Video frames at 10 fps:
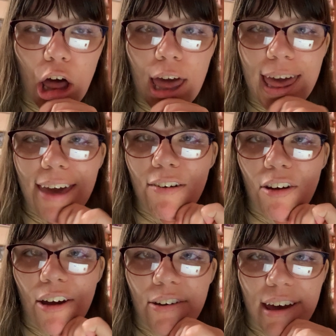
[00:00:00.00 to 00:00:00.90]

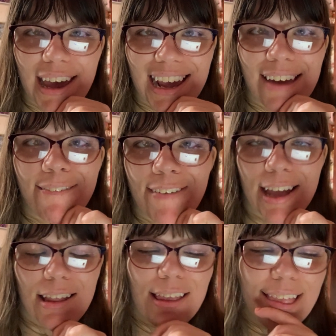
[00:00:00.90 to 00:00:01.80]
heroic
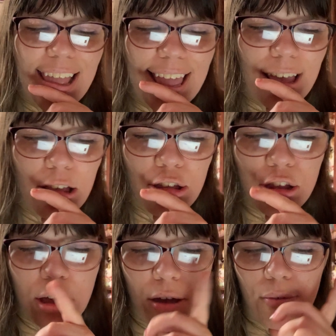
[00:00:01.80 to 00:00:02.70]
fantasy.
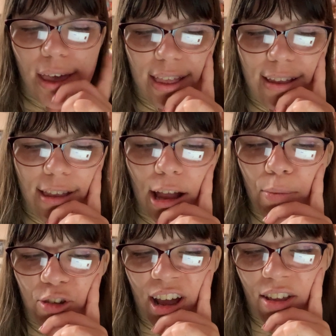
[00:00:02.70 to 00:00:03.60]
So it's
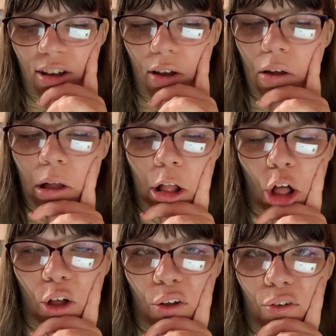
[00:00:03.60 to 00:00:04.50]
subgender
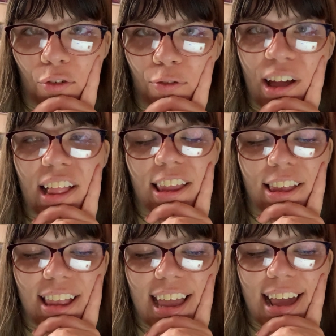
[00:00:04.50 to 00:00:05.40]
of
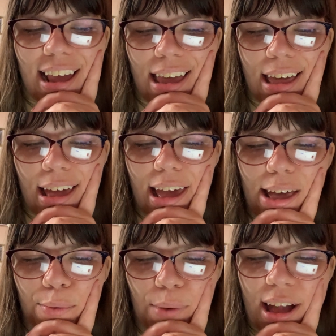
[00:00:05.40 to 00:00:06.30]
fantasy
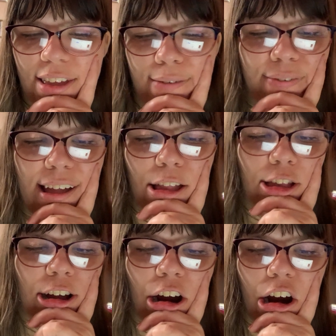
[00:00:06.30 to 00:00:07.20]
in which
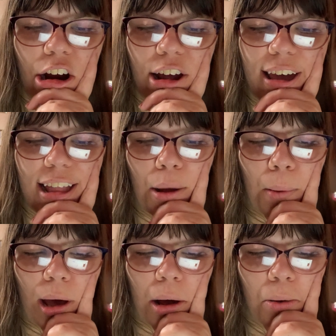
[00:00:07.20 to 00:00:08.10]
events occur in a
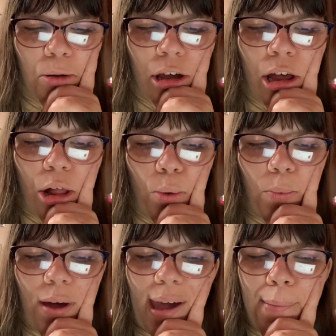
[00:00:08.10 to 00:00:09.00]
world
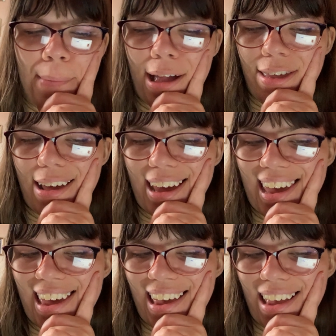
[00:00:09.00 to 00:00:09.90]
where magic
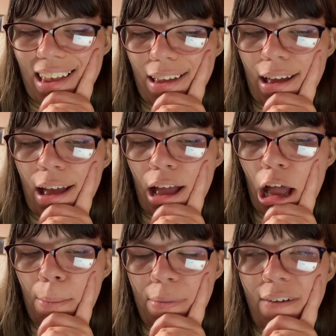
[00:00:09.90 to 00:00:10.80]
is
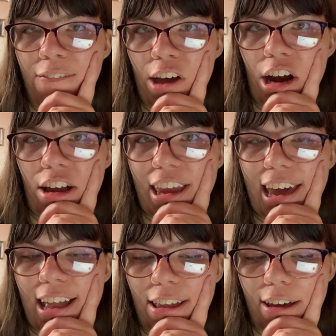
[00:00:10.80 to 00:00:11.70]

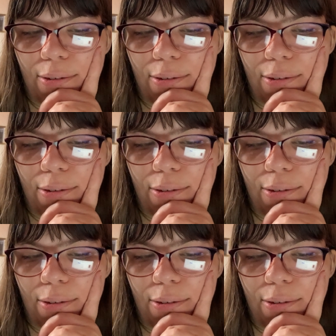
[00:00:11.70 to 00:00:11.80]
perverted